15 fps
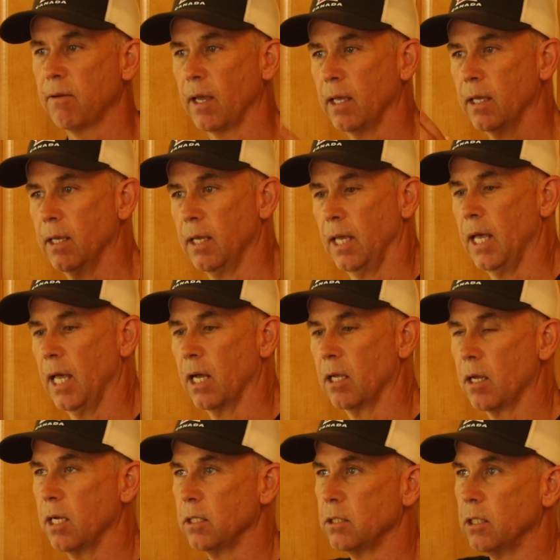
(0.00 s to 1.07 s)
I
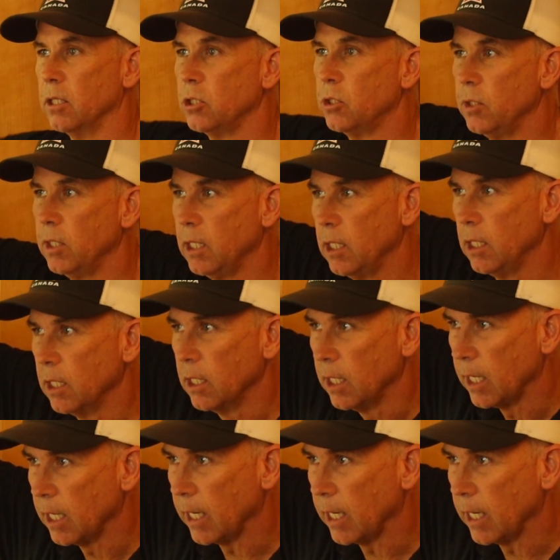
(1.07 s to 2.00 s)
held on to the tree,